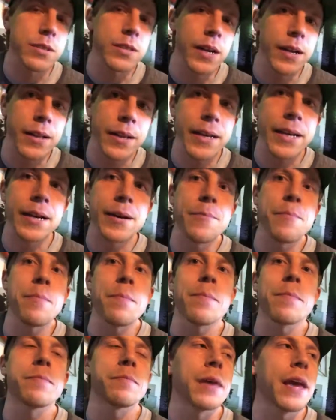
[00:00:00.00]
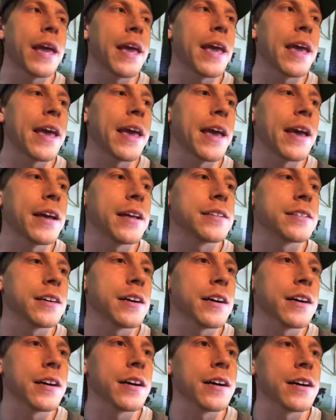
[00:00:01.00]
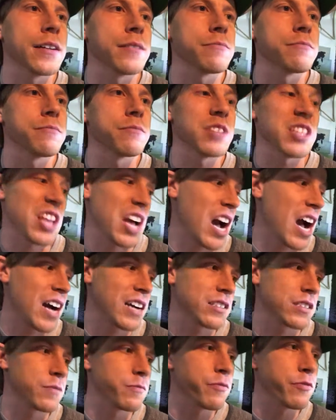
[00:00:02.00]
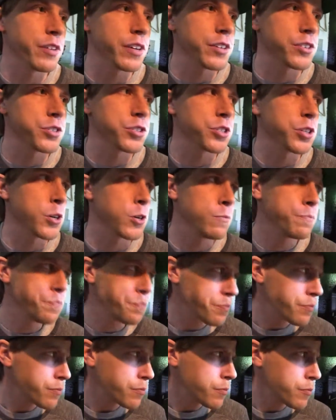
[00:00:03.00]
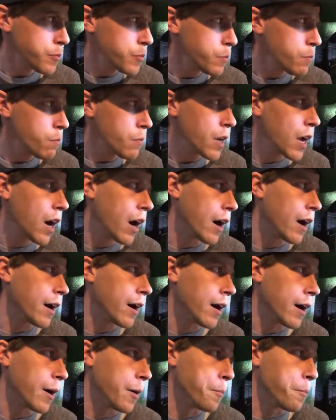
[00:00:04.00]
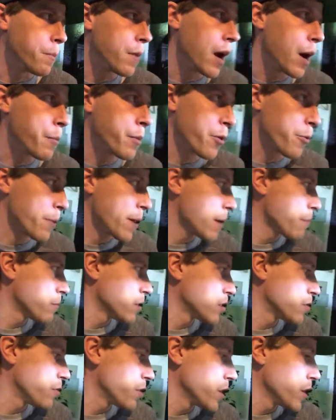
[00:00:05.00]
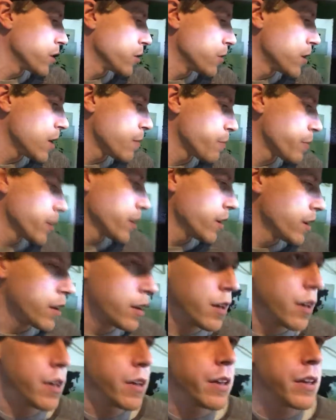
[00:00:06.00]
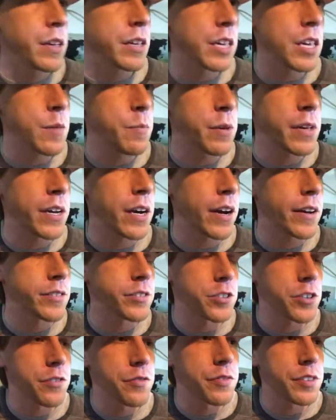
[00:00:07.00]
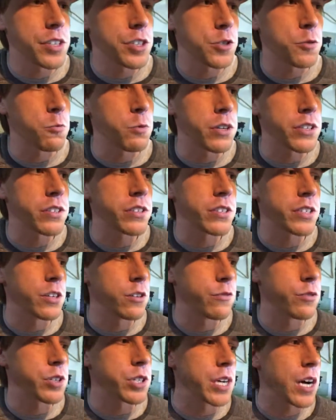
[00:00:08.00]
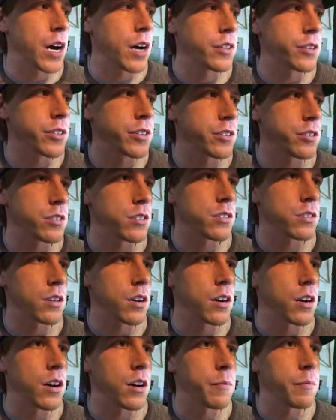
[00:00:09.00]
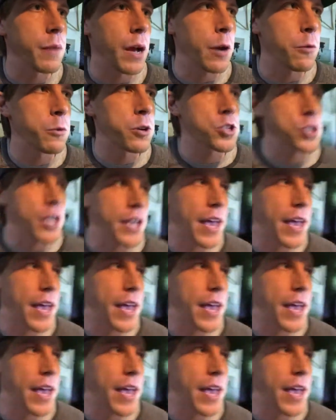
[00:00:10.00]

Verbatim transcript: selling them and uh, awesome fish. So um, I'm gonna wrap this video up keeping Oscar fish with silver dollars. Um, I wish